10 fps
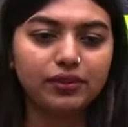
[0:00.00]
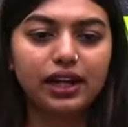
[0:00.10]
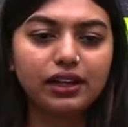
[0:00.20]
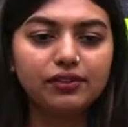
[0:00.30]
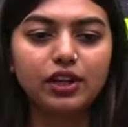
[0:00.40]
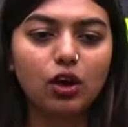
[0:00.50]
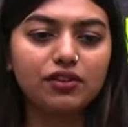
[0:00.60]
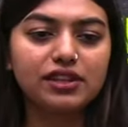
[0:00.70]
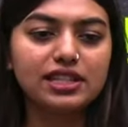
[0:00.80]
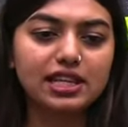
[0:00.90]
right? We
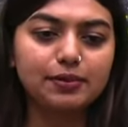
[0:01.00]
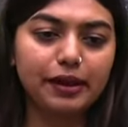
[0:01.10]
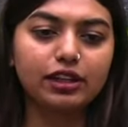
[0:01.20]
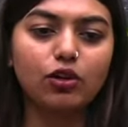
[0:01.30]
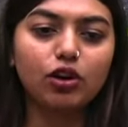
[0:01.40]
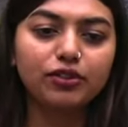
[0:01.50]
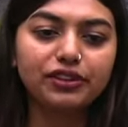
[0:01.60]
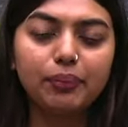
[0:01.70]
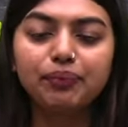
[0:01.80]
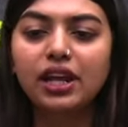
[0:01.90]
always expect a lot of
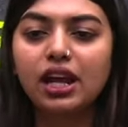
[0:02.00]
them.